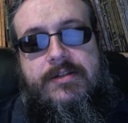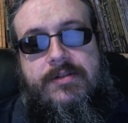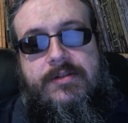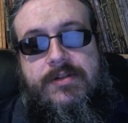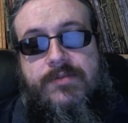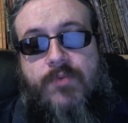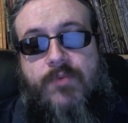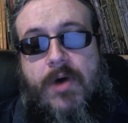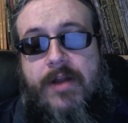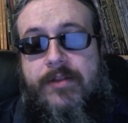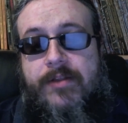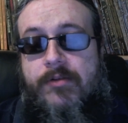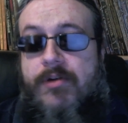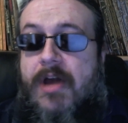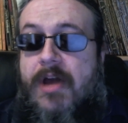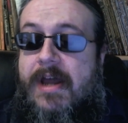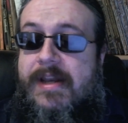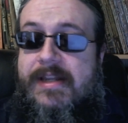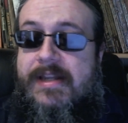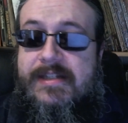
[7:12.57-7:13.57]
So while they're
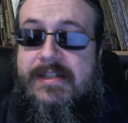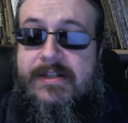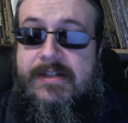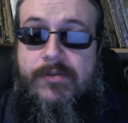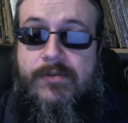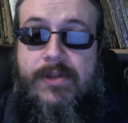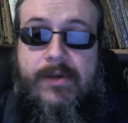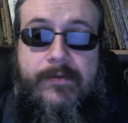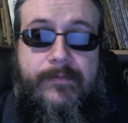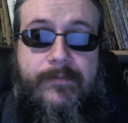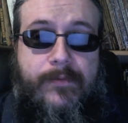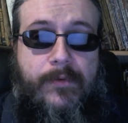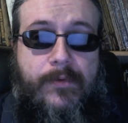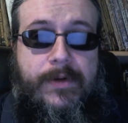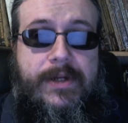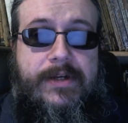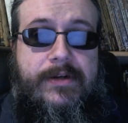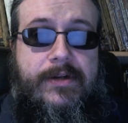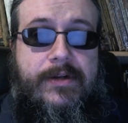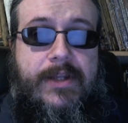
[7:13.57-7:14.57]
not necessarily
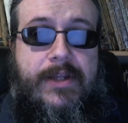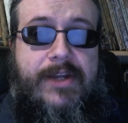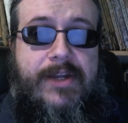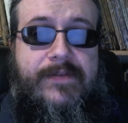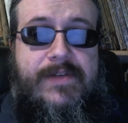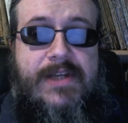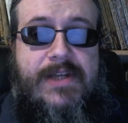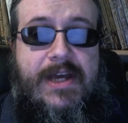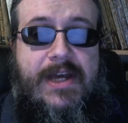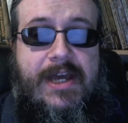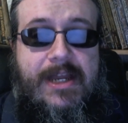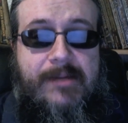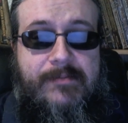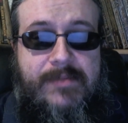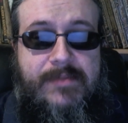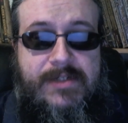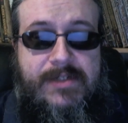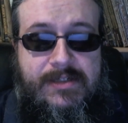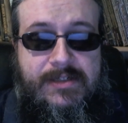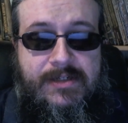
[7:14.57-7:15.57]
avoided a lot of
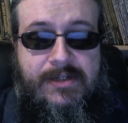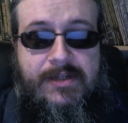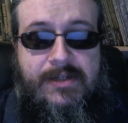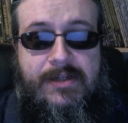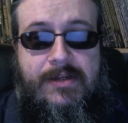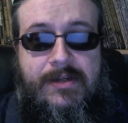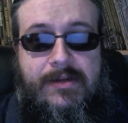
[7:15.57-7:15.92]
times,